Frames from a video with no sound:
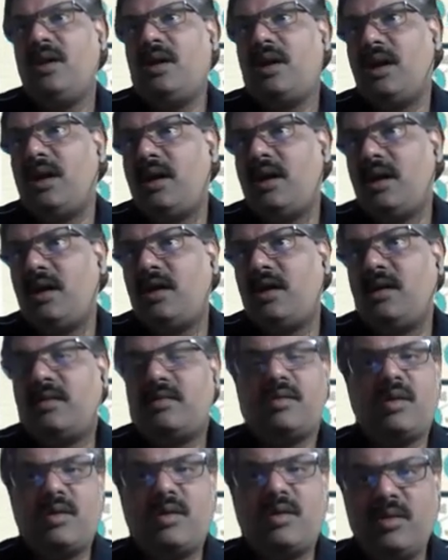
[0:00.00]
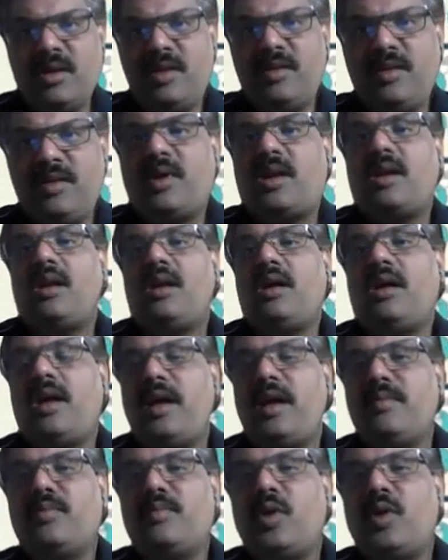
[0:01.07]
not only your
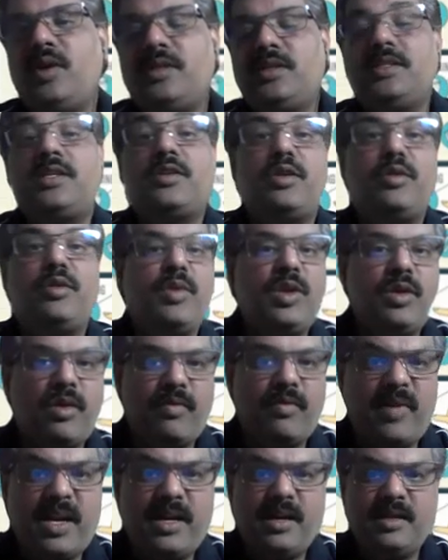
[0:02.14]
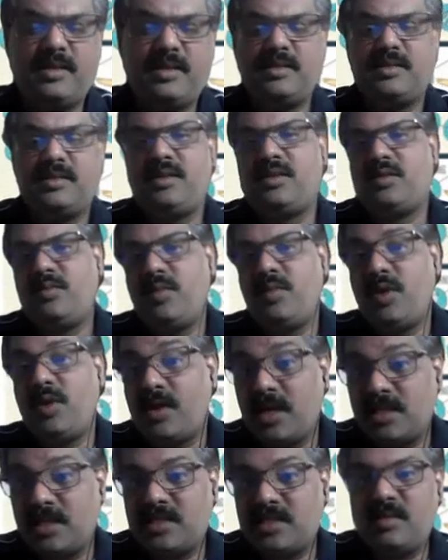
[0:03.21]
employees, it could be your vendors, it could be your
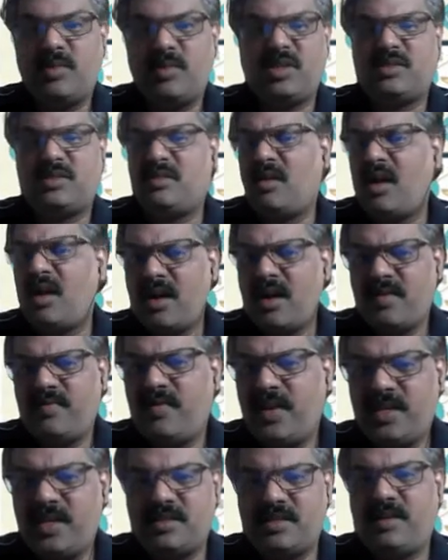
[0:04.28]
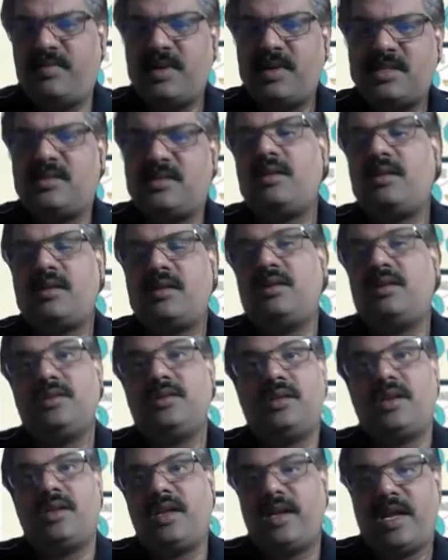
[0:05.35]
customers, a lot of ways rewards and
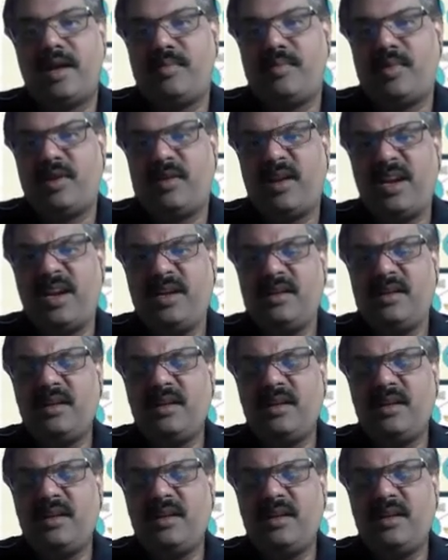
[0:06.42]
recognition can happen, right?